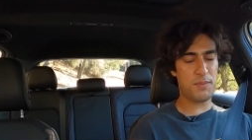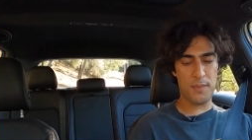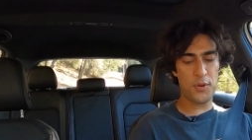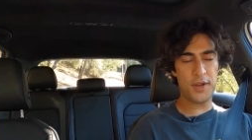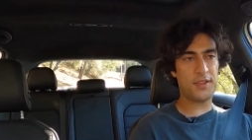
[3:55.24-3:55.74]
by
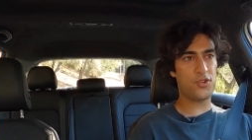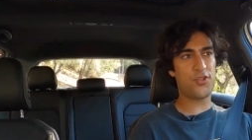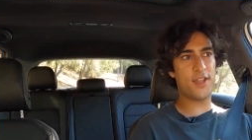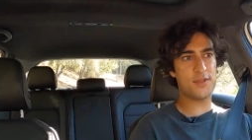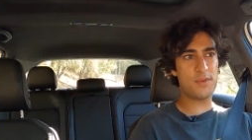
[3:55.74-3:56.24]
putting the
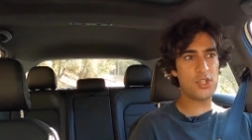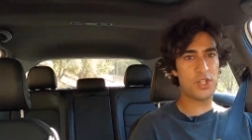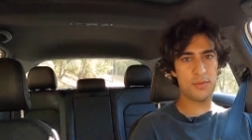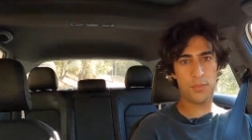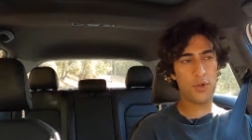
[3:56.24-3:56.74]

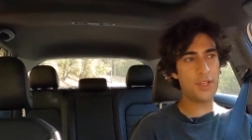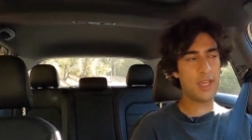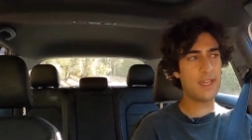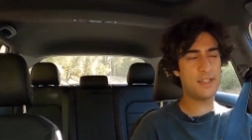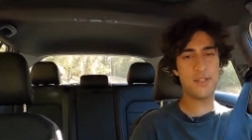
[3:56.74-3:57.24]
transmission, pulling
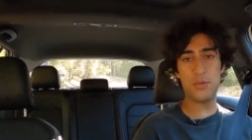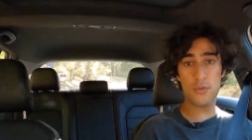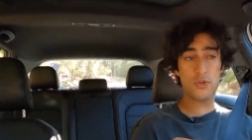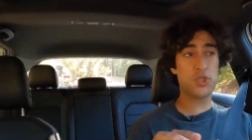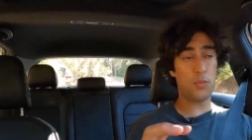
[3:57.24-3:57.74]
it into
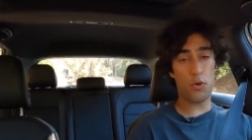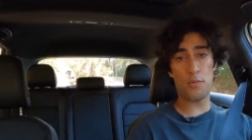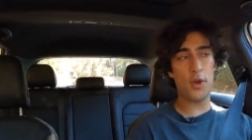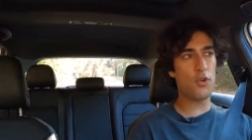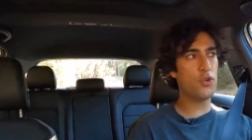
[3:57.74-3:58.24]
sport
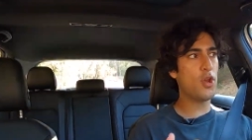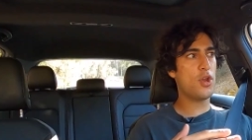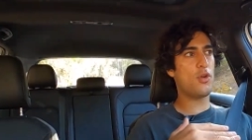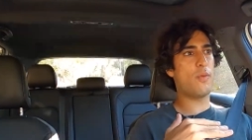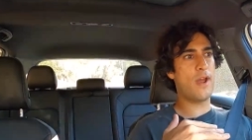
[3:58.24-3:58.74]
mode,
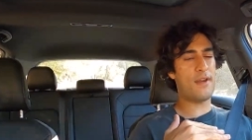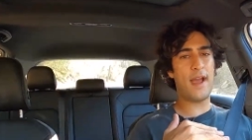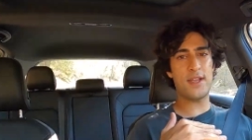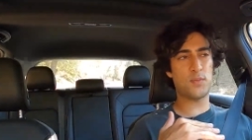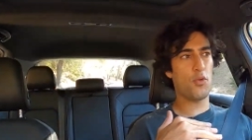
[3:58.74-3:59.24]
where it
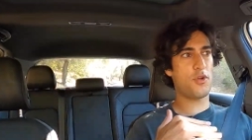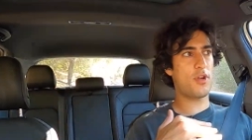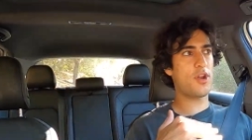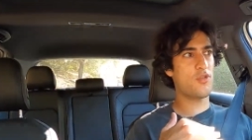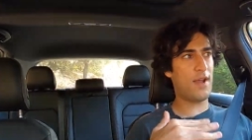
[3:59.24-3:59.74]
has more
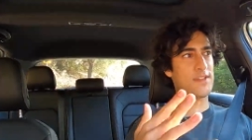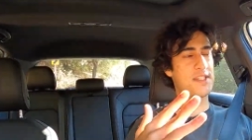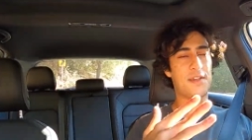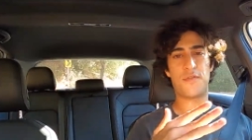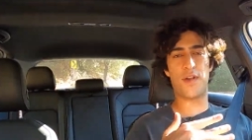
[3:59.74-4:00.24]

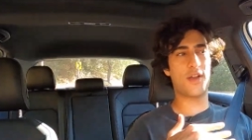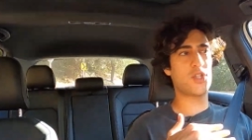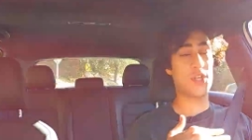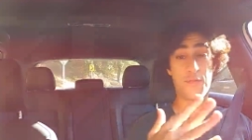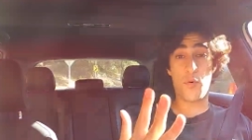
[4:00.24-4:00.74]
aggressive shift